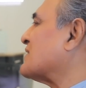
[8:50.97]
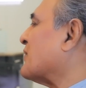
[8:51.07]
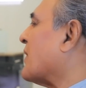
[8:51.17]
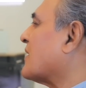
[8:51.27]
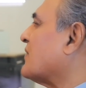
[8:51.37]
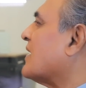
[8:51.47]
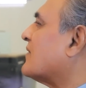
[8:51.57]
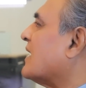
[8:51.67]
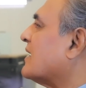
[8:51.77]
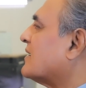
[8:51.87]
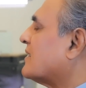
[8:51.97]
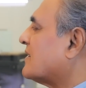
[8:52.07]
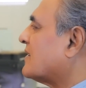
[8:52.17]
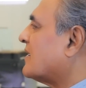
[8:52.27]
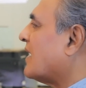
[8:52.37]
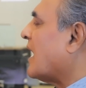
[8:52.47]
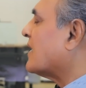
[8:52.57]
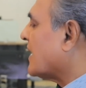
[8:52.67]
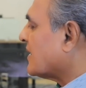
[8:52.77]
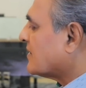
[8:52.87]
So what we have done,
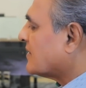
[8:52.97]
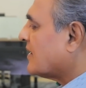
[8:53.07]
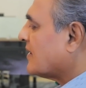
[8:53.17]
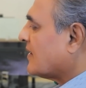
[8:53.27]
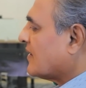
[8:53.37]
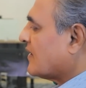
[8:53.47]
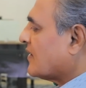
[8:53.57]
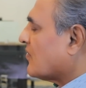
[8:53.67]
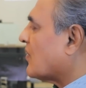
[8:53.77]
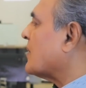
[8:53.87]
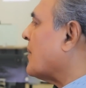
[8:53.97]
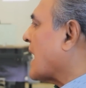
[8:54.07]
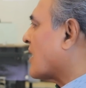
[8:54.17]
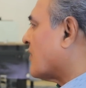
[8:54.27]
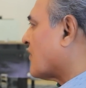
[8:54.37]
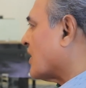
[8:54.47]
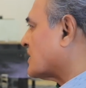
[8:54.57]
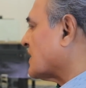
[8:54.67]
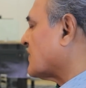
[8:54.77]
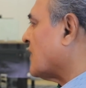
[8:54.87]
and then one bag of
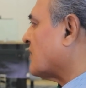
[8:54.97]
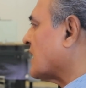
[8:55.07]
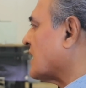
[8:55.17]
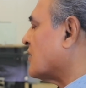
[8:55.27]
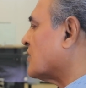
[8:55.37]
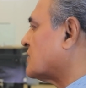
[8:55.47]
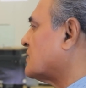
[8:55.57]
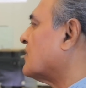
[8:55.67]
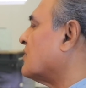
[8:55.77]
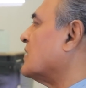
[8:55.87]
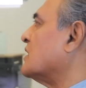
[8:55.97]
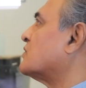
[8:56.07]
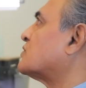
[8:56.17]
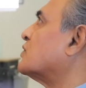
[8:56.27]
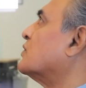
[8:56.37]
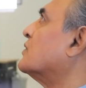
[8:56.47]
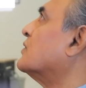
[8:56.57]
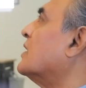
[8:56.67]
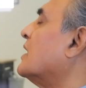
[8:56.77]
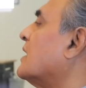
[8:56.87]
caustic 50 kilos we used to
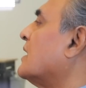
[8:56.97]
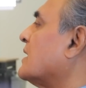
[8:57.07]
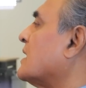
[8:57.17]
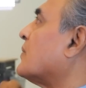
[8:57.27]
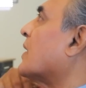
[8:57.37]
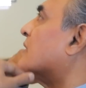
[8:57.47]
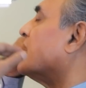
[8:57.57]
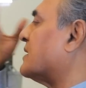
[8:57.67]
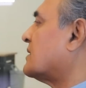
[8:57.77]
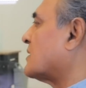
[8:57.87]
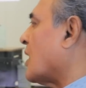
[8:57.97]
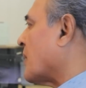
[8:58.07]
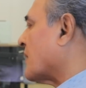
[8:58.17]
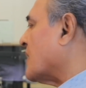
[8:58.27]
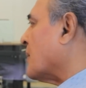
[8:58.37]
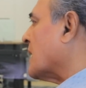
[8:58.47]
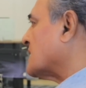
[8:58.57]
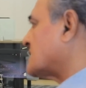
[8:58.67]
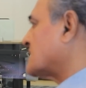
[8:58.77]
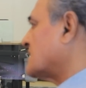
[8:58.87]
keep on the top of the bus.